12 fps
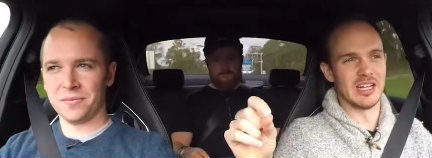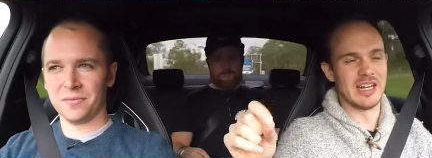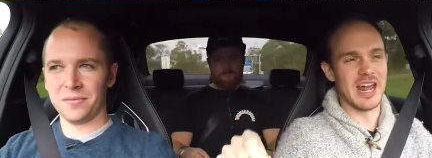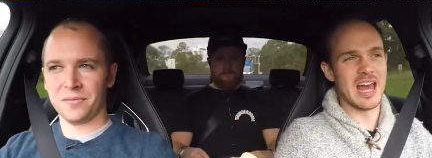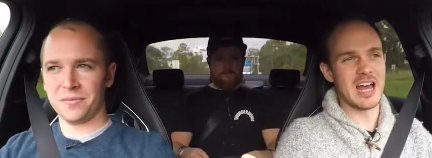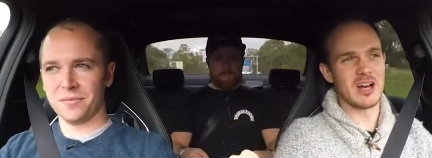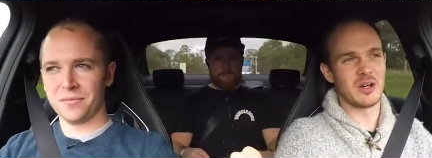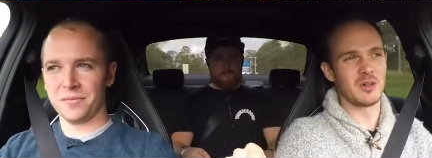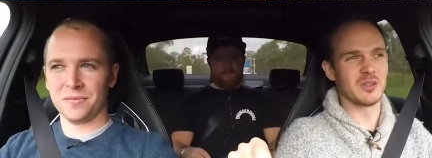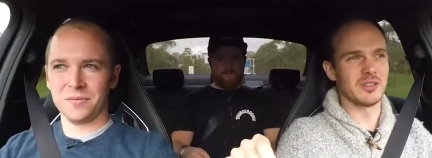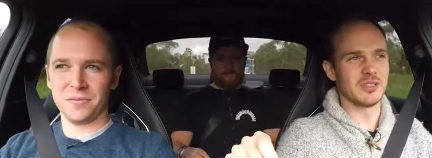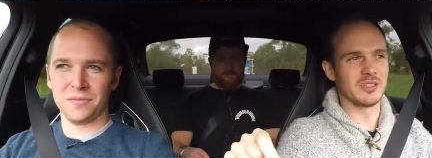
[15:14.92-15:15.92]

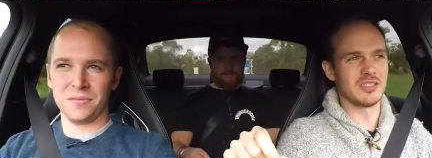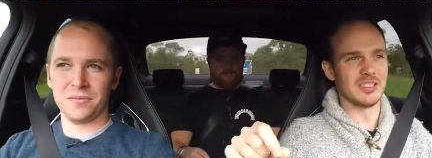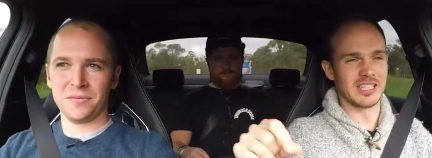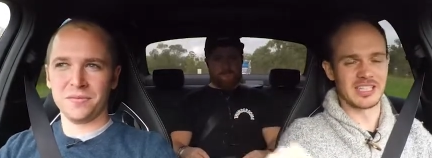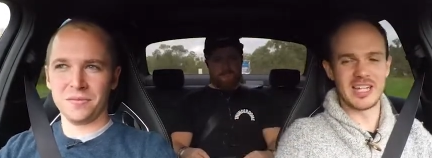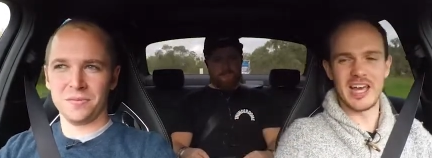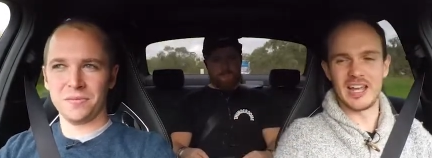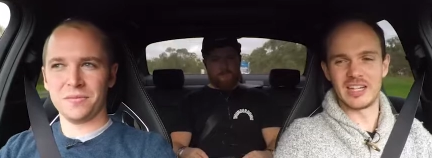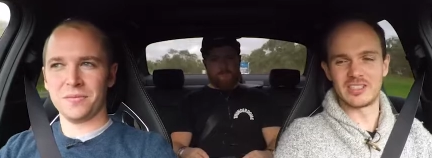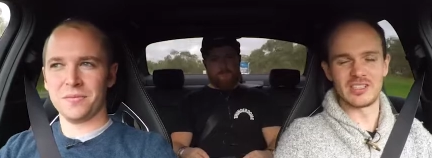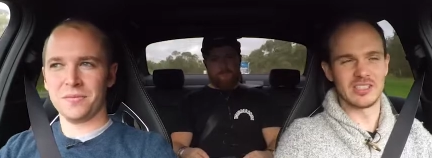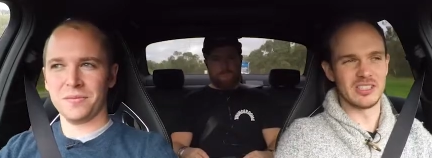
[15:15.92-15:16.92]
Speaker 1: now dictate
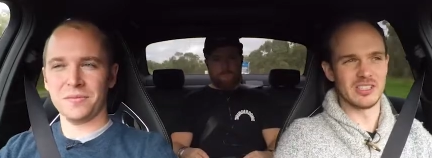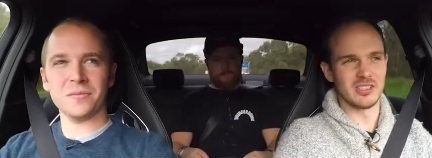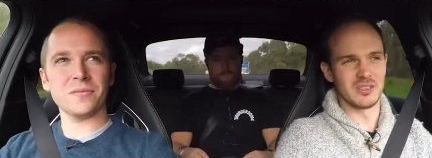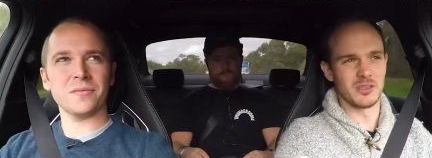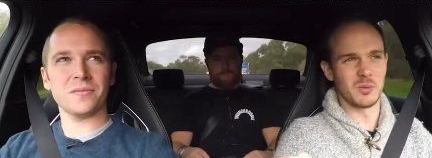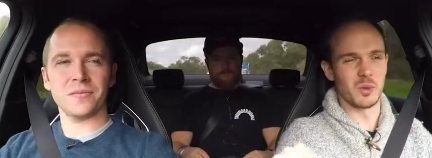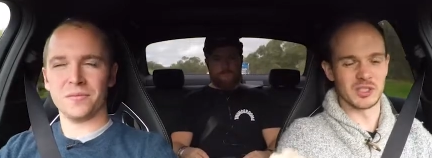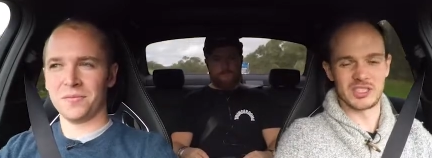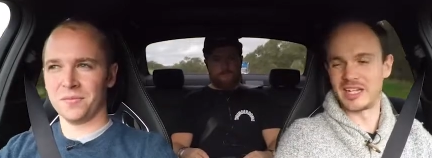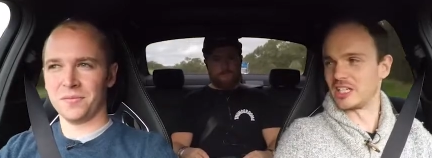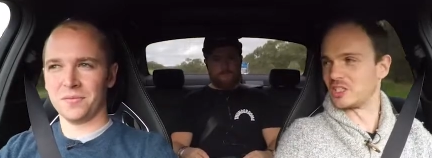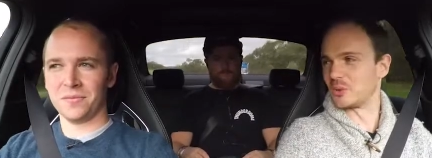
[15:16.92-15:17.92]
what
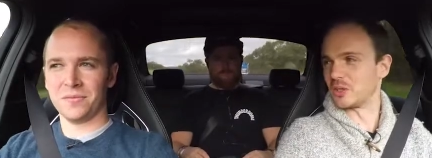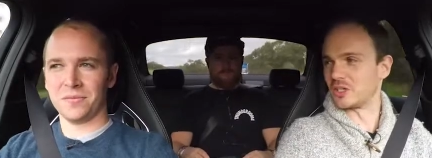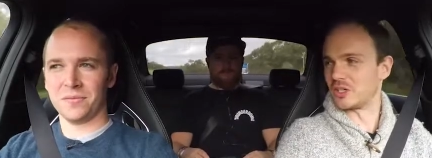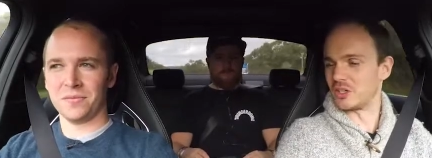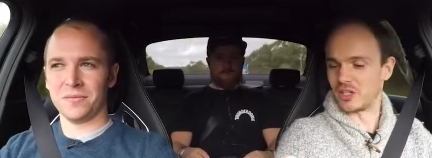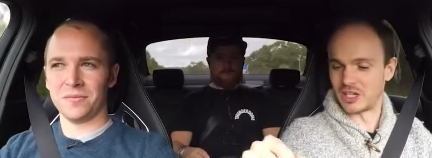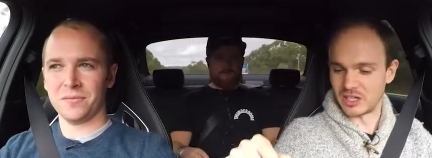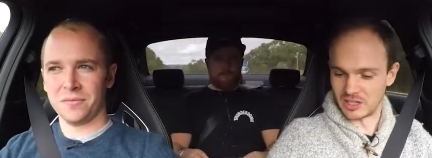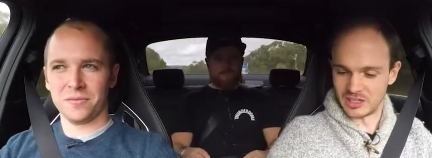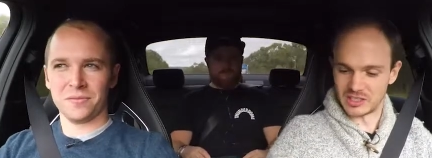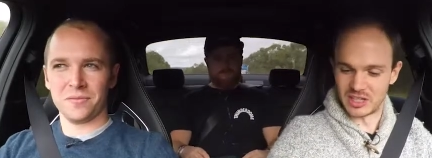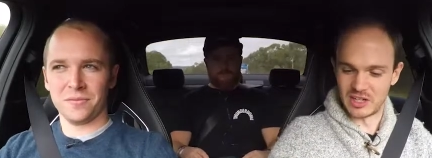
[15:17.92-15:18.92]
settings you want to do. You can,
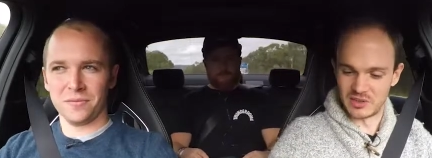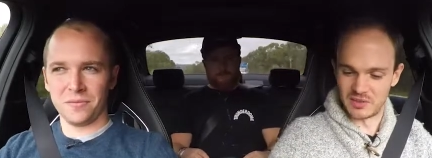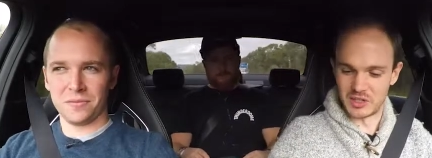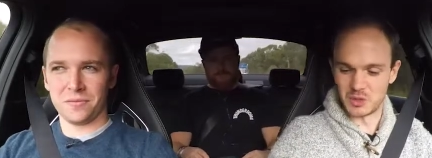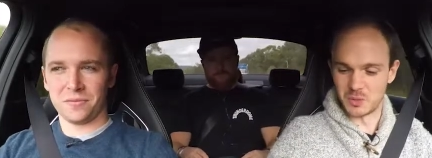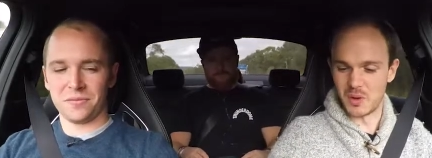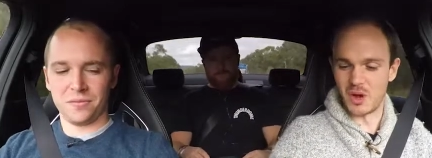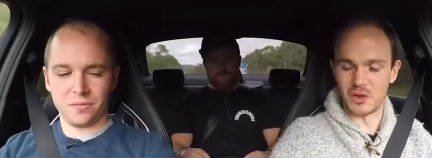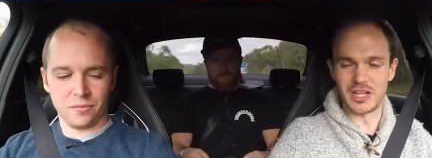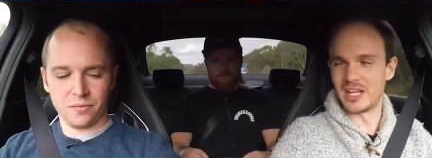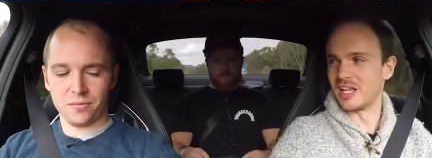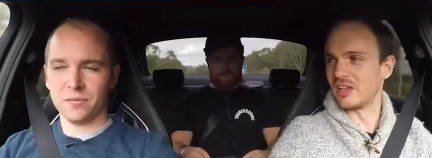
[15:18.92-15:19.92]
there's an individual
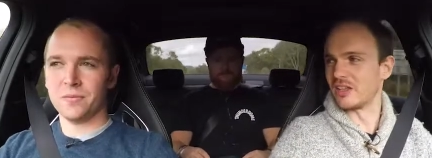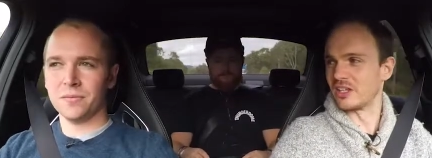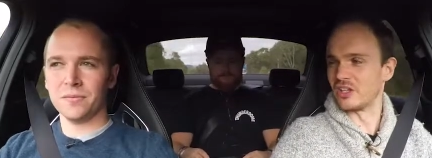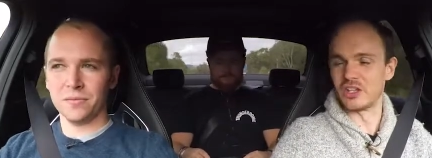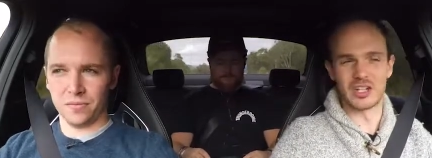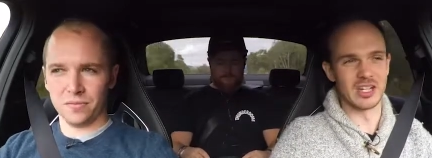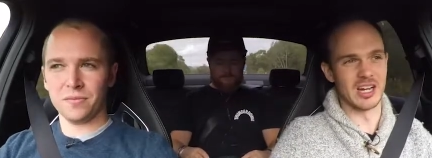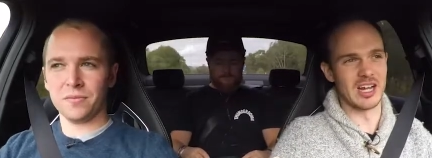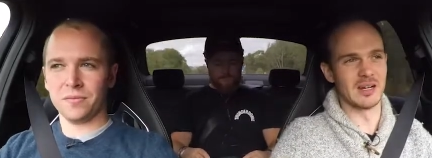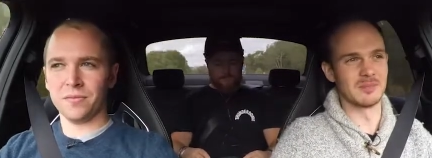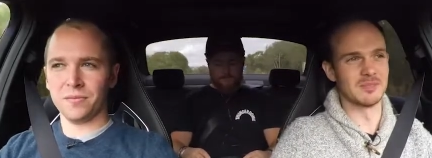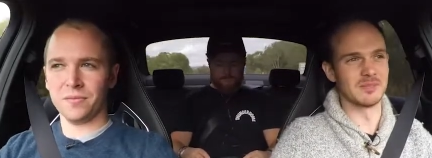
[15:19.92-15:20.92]
mode here that you can
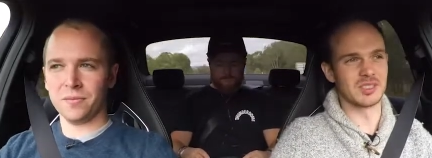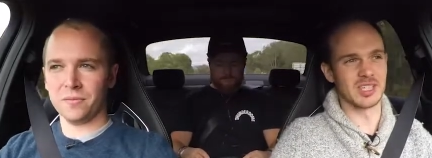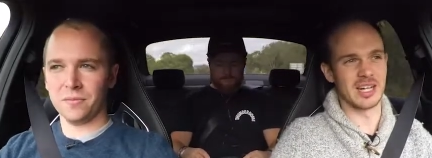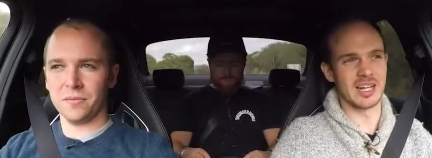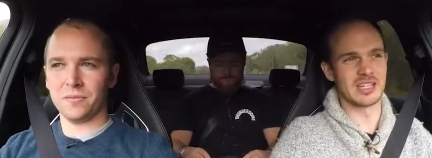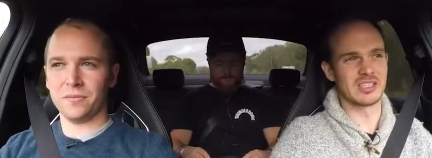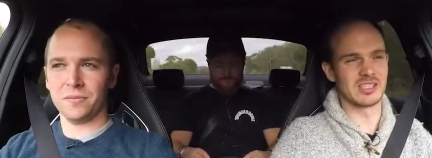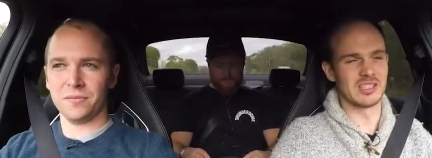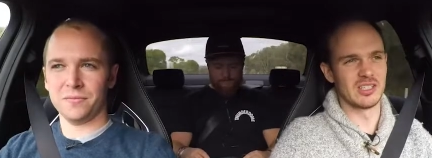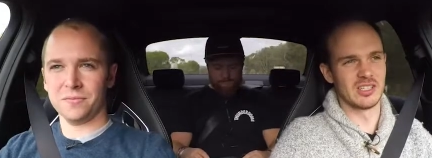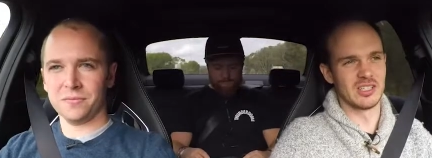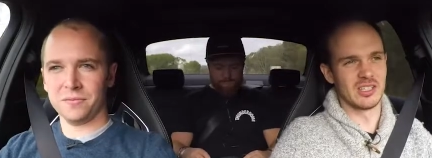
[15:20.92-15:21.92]
um, select
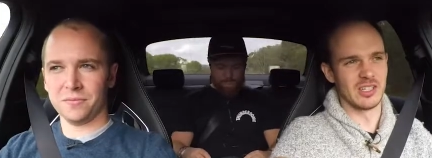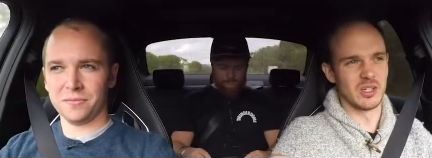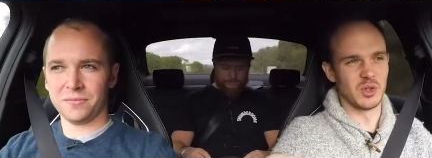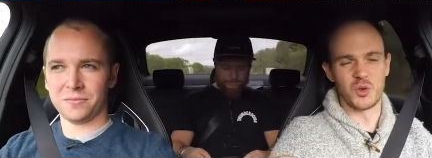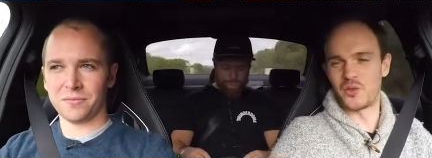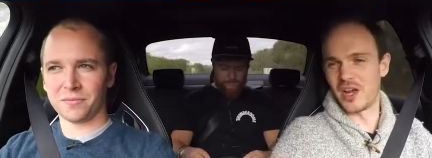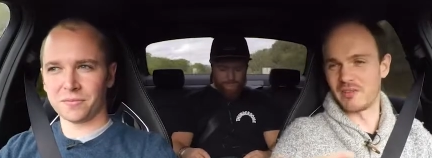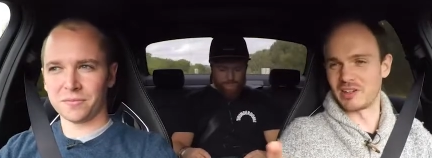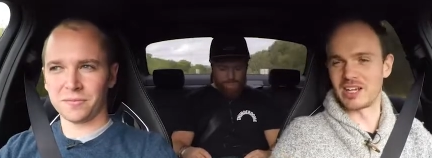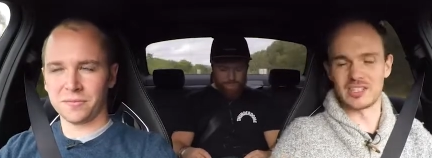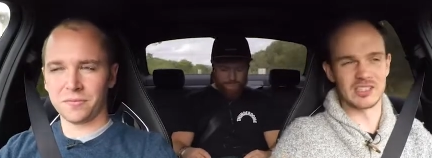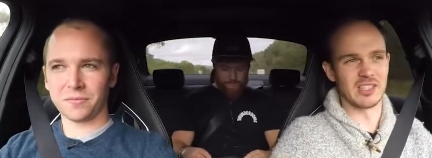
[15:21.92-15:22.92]
your favourite
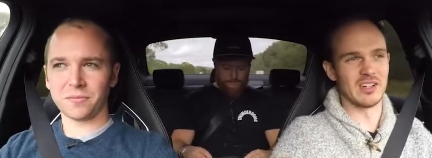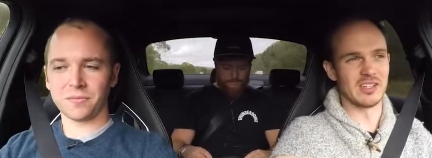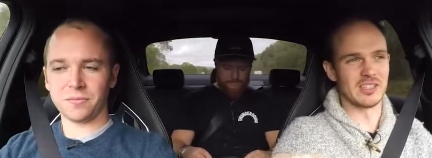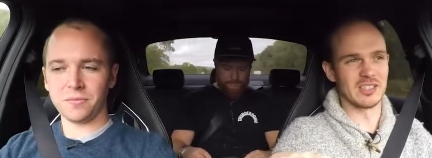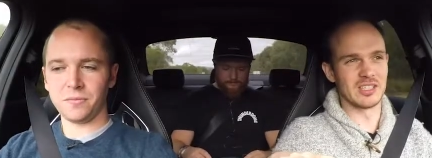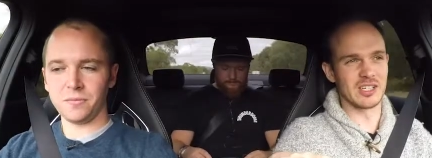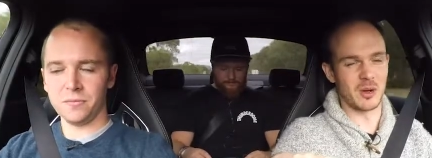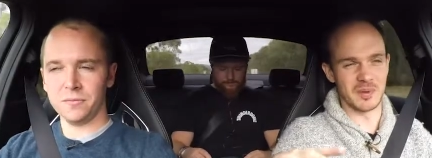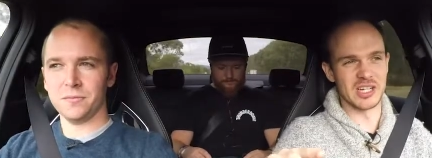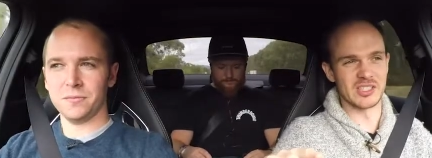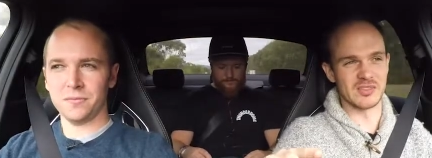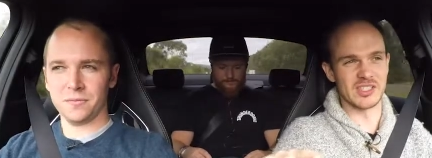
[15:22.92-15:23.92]
co-
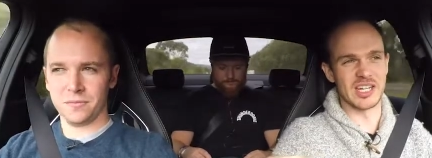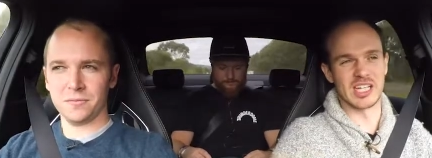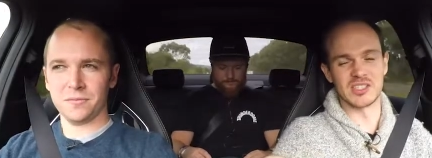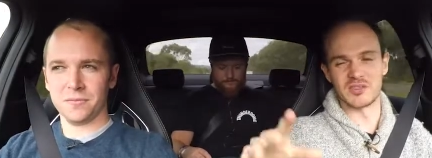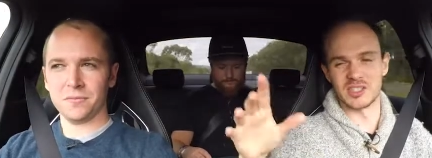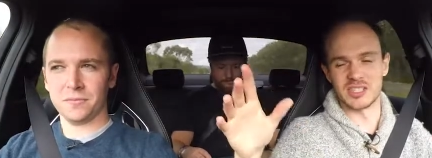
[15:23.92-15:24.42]
combination of settings for